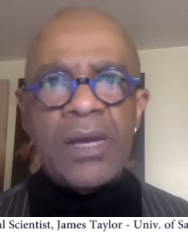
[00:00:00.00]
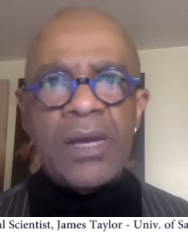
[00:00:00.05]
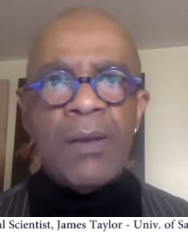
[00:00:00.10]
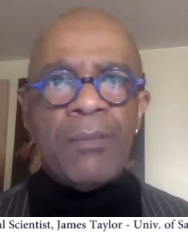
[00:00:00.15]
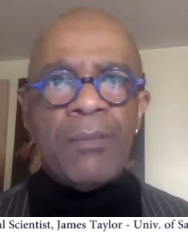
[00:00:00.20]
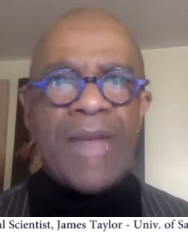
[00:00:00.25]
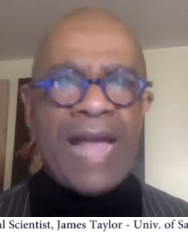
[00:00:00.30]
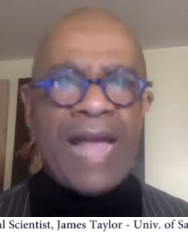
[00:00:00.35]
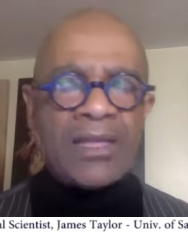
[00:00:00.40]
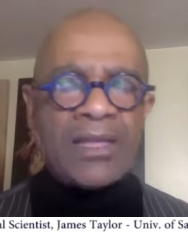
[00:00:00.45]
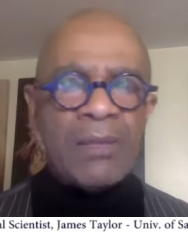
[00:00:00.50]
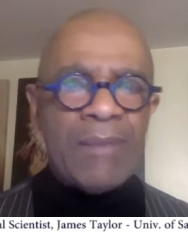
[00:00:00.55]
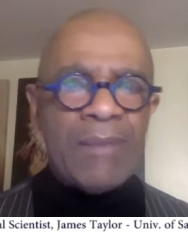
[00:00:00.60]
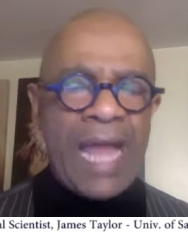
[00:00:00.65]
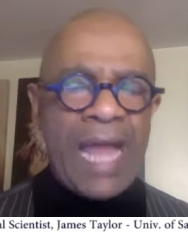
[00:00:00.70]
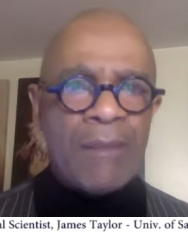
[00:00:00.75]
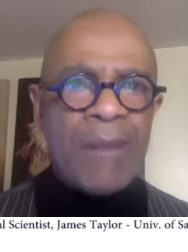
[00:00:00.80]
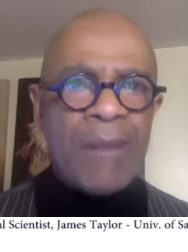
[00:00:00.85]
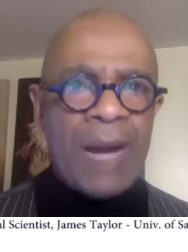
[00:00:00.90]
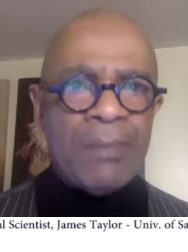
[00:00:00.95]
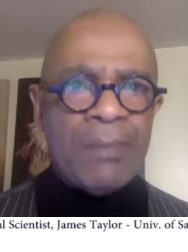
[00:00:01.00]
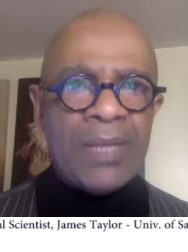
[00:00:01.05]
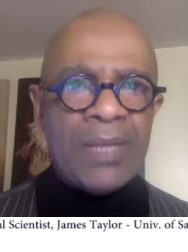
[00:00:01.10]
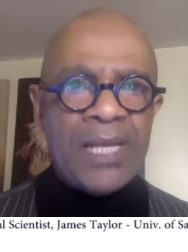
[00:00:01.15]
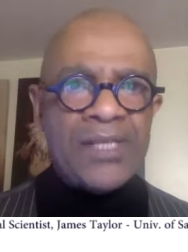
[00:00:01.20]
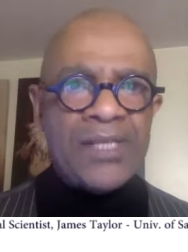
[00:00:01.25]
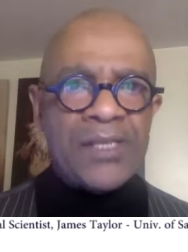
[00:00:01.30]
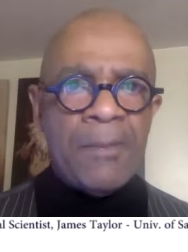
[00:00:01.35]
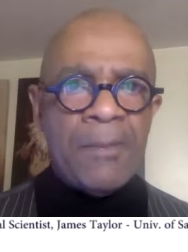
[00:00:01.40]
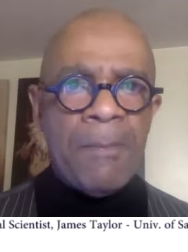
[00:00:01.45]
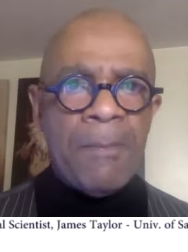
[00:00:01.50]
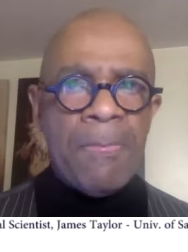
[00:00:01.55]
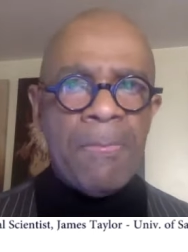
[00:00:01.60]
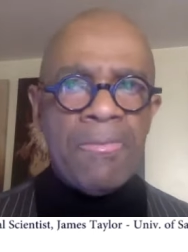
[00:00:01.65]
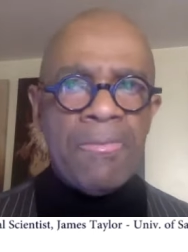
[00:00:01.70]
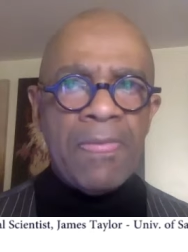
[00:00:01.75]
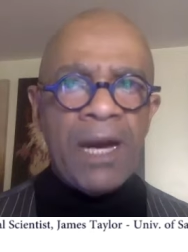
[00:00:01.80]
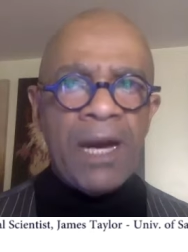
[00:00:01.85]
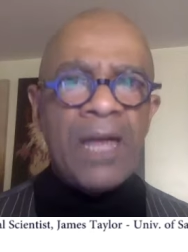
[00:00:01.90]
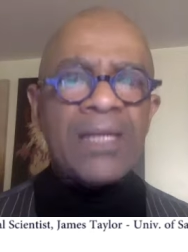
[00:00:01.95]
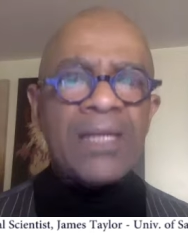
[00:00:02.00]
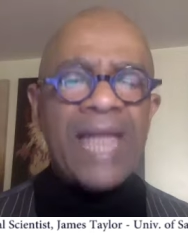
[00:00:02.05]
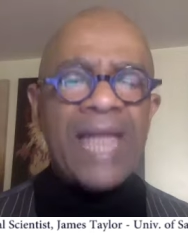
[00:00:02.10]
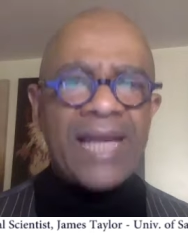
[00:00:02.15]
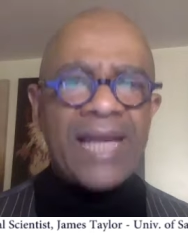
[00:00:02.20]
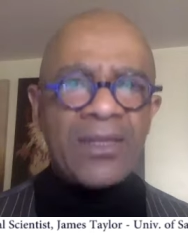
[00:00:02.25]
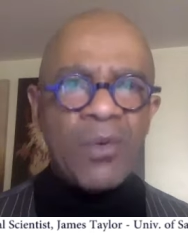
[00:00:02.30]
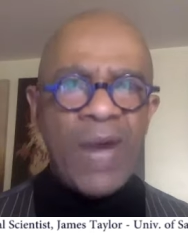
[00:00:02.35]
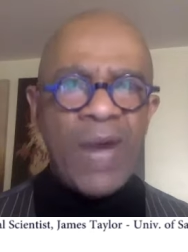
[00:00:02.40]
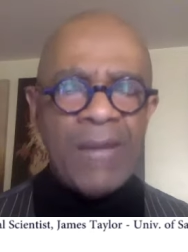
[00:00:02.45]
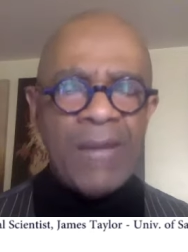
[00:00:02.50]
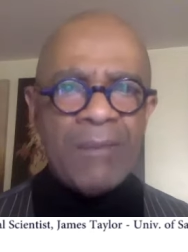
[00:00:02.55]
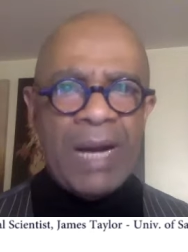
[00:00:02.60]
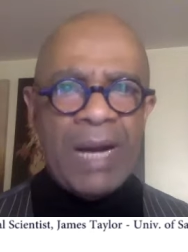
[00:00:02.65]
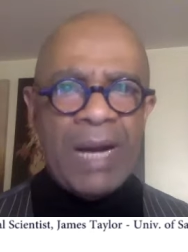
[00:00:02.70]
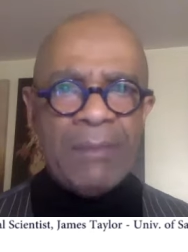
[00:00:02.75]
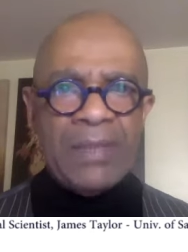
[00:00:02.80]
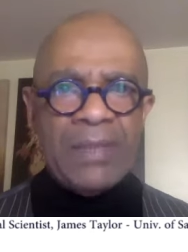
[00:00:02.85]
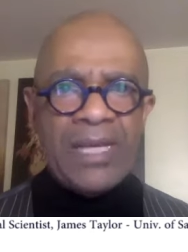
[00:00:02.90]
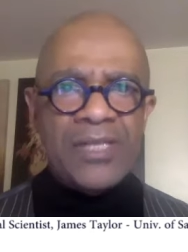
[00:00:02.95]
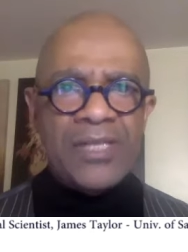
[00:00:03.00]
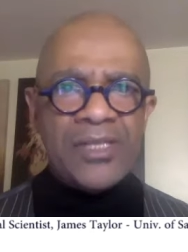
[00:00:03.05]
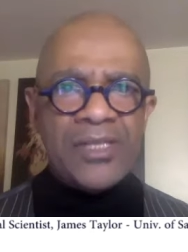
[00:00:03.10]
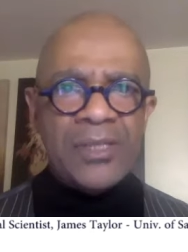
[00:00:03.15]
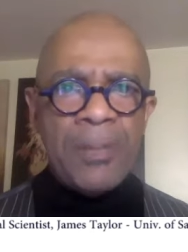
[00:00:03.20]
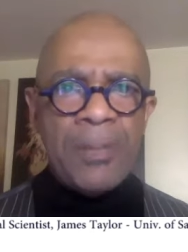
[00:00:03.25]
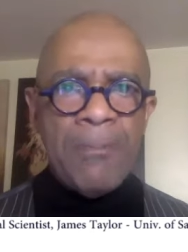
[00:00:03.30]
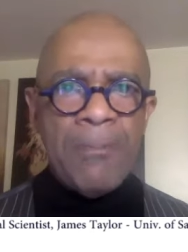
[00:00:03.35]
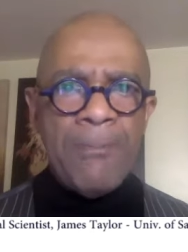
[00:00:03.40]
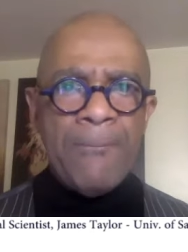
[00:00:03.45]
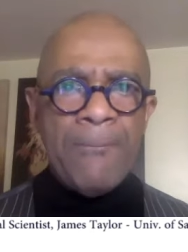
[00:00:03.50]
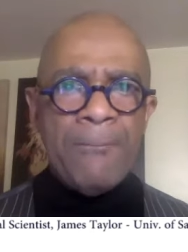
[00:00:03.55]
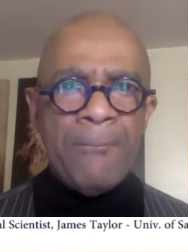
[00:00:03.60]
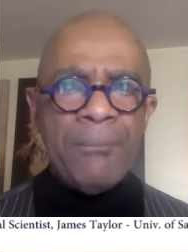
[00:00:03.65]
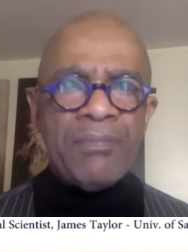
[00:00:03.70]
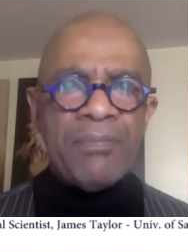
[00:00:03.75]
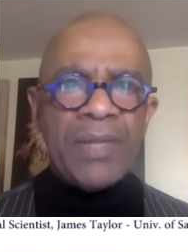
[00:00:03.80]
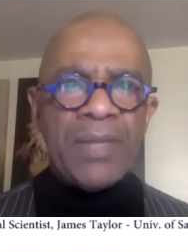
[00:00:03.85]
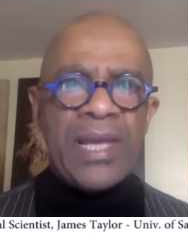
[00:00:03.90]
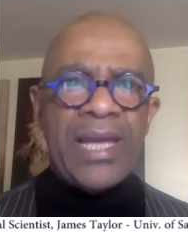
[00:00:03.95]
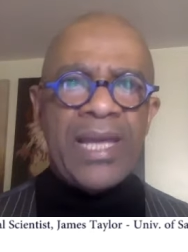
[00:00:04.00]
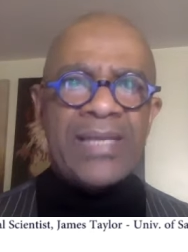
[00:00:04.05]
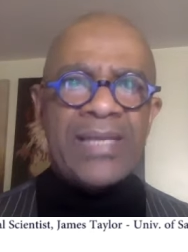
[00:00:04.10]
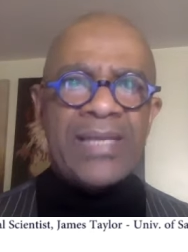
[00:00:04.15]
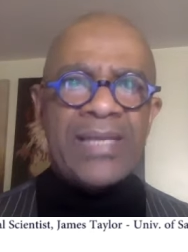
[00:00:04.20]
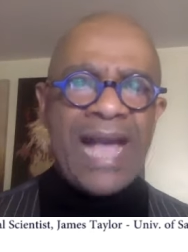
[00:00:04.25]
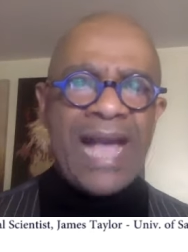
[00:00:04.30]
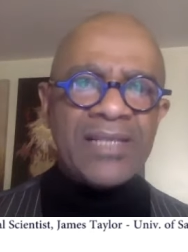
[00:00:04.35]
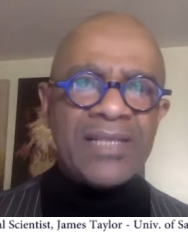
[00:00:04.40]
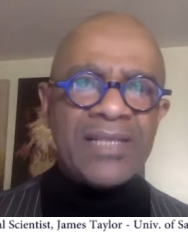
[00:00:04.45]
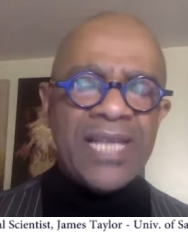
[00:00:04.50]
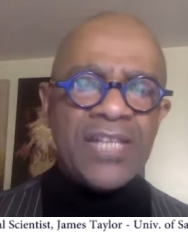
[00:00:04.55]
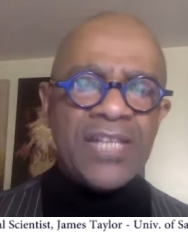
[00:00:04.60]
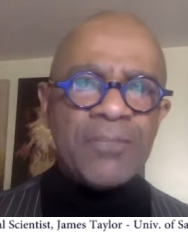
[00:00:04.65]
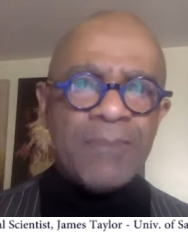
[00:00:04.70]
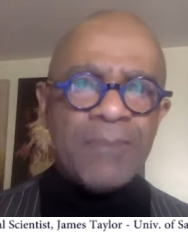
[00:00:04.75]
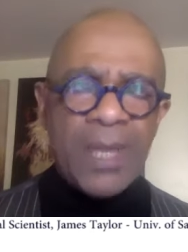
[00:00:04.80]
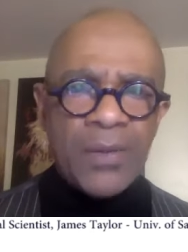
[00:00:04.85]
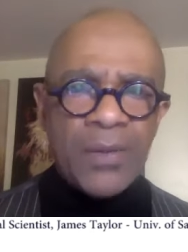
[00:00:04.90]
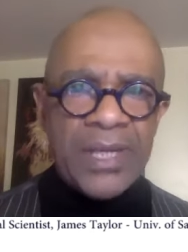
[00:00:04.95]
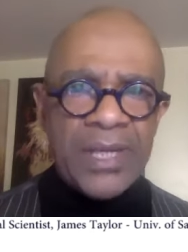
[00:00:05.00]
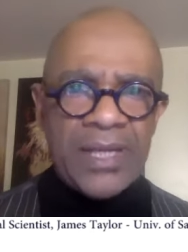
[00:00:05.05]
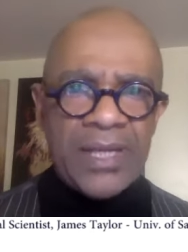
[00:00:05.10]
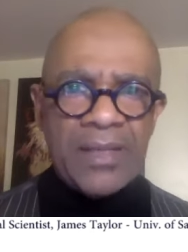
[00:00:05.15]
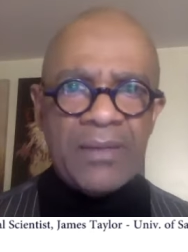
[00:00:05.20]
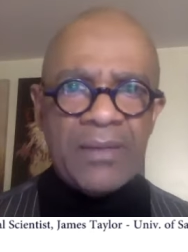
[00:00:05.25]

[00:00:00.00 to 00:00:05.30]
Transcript: Black, the black population, unlike the white population, is actually exploding.